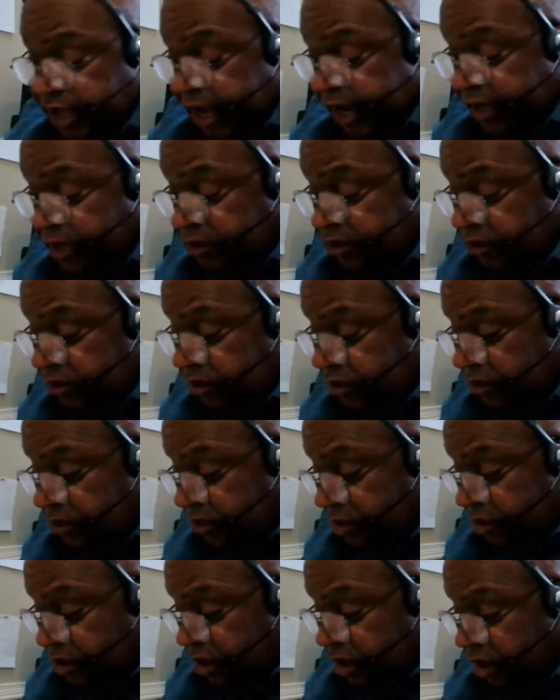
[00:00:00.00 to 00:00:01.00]
for his
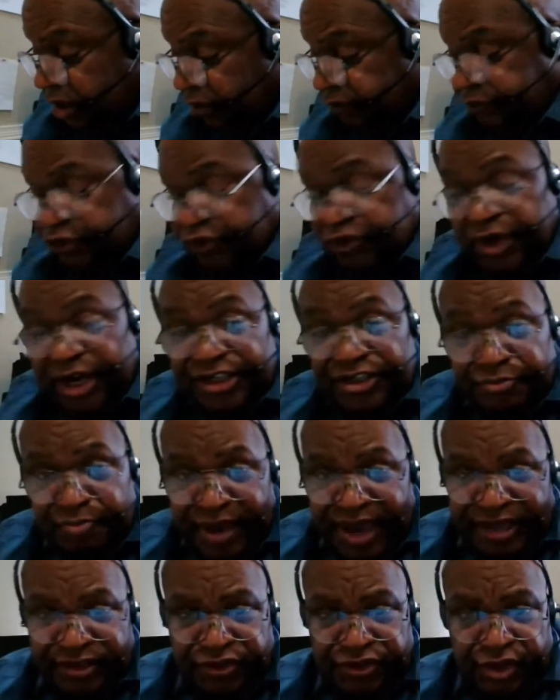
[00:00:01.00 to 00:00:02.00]
act
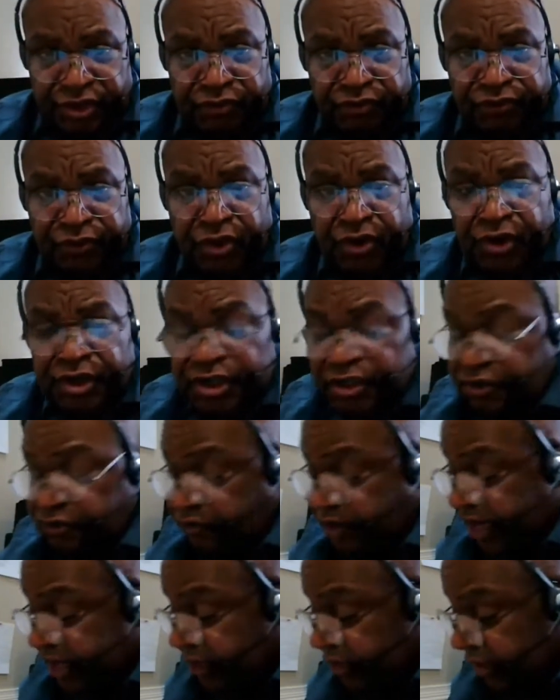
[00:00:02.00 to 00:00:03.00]
of trespassing,
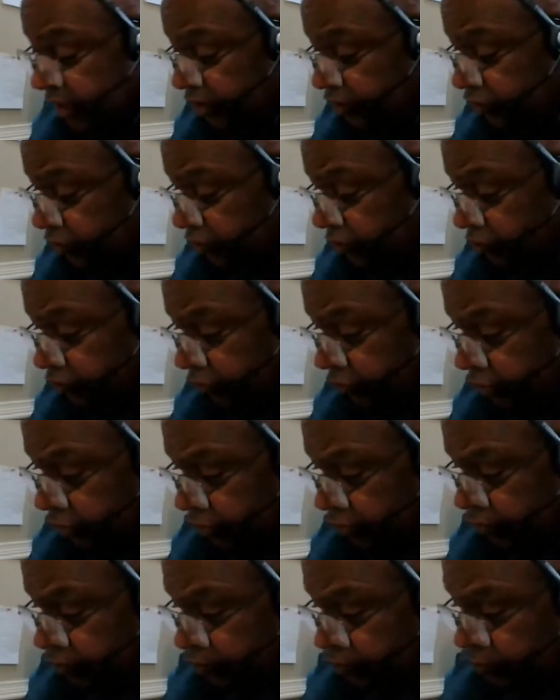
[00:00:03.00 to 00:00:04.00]
for his
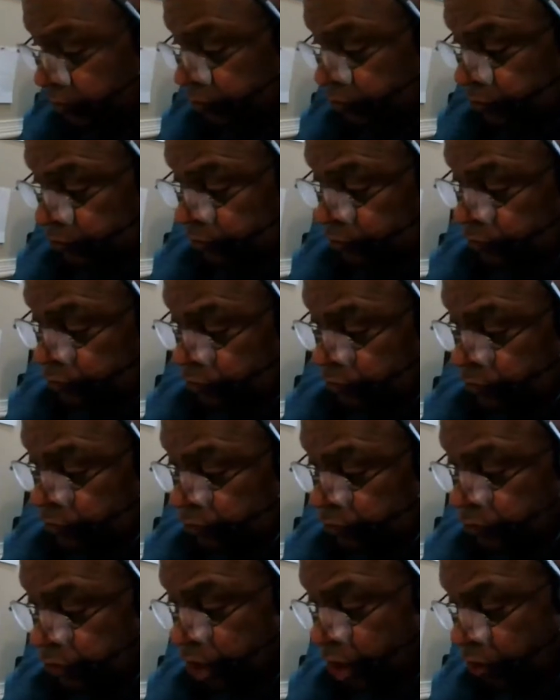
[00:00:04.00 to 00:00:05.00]
violation of her.
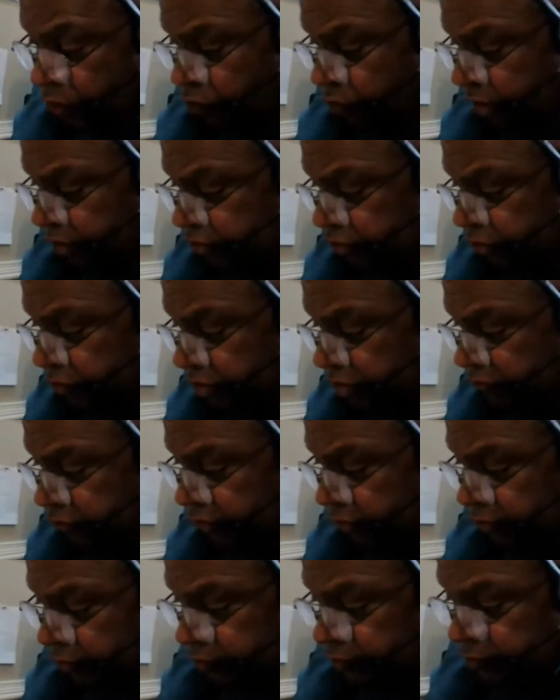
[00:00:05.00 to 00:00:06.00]
None
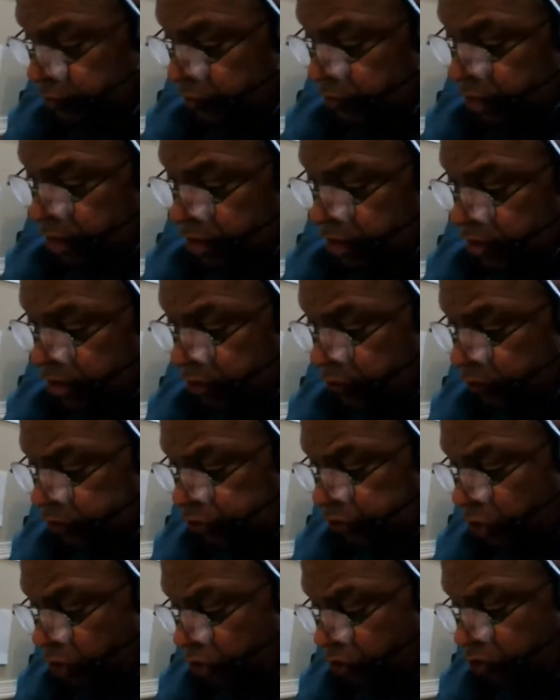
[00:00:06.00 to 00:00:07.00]
whatsoever.
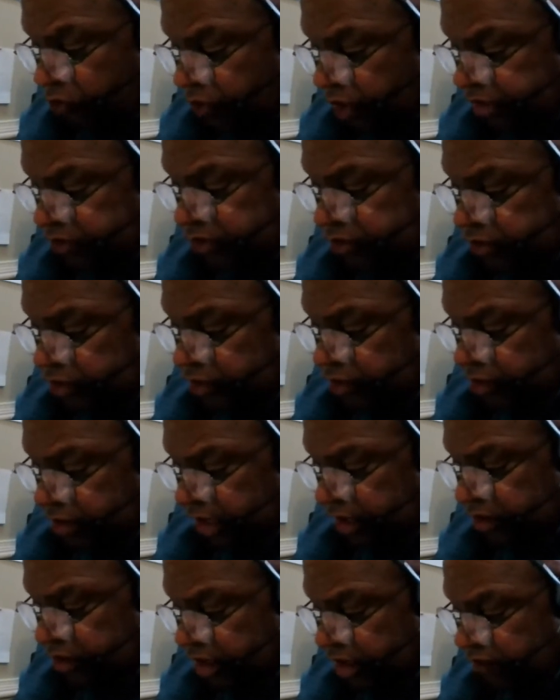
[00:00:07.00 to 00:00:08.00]
There is no
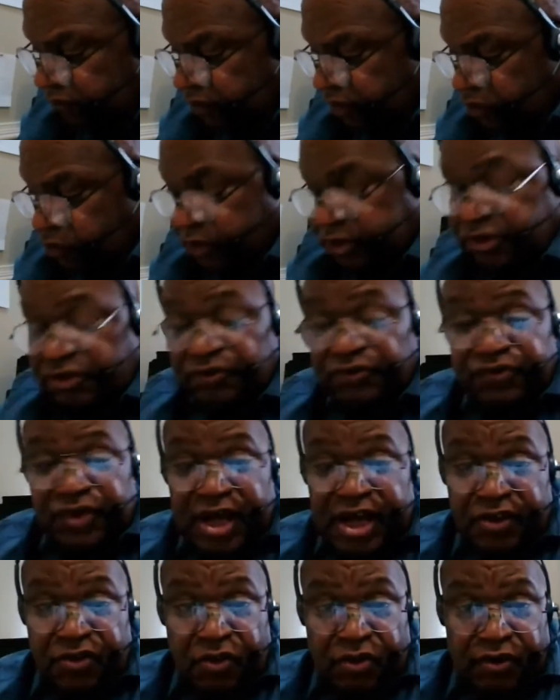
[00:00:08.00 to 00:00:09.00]
question that David
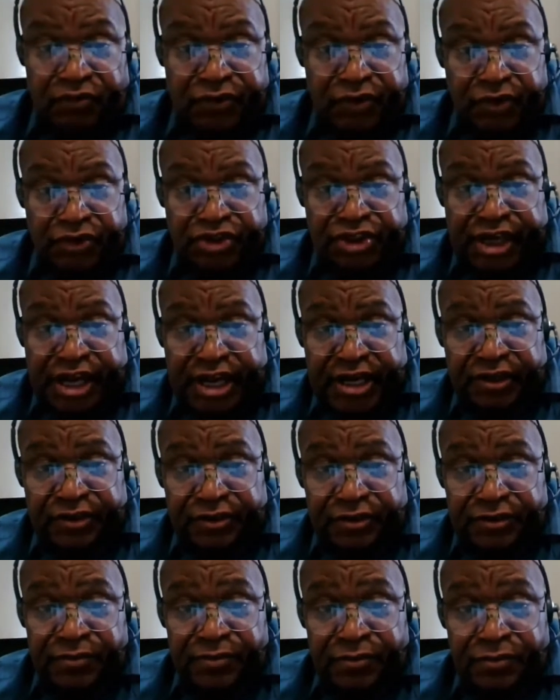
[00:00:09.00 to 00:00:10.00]
was the father of her
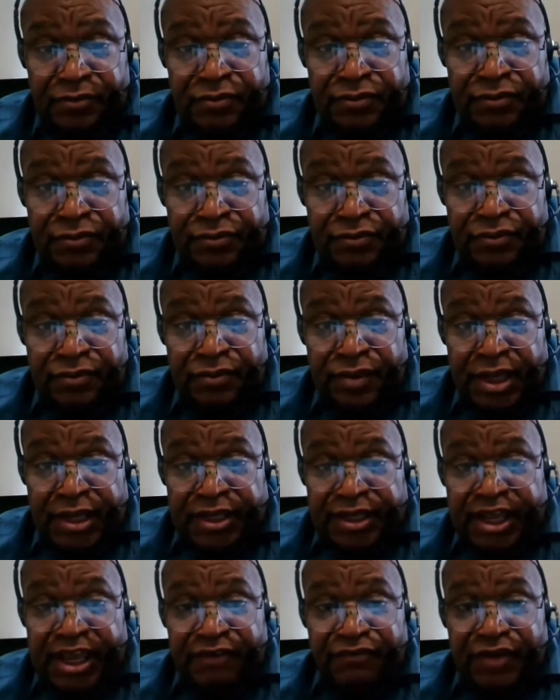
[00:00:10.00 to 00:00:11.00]
child.
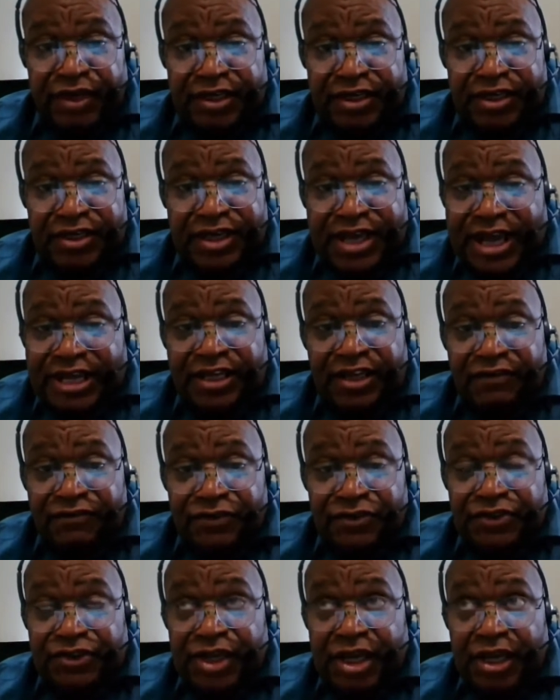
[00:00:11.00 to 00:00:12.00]
David did not
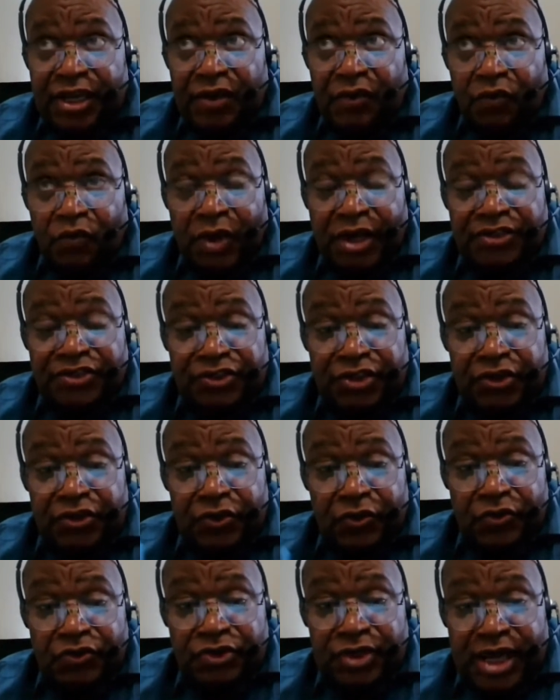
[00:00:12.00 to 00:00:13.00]
even say, once the
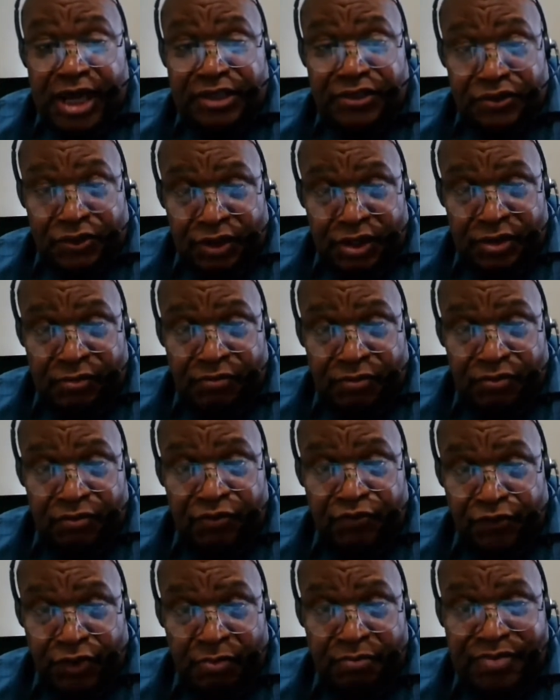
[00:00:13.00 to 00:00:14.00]
news got to him
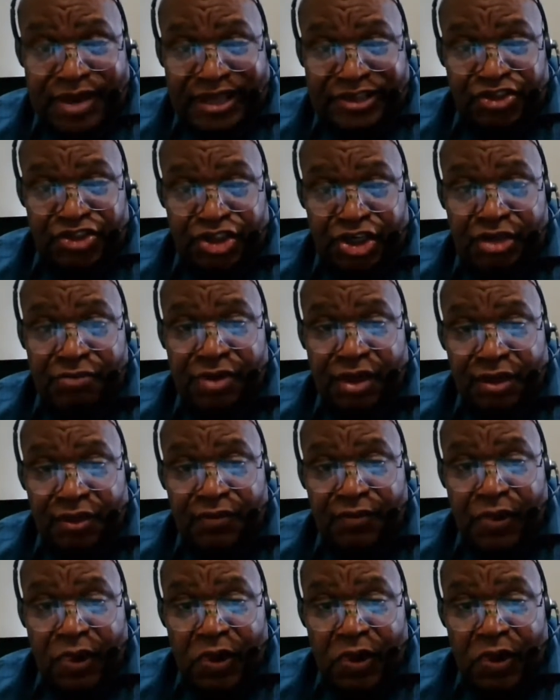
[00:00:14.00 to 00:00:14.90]
from Bathsheba,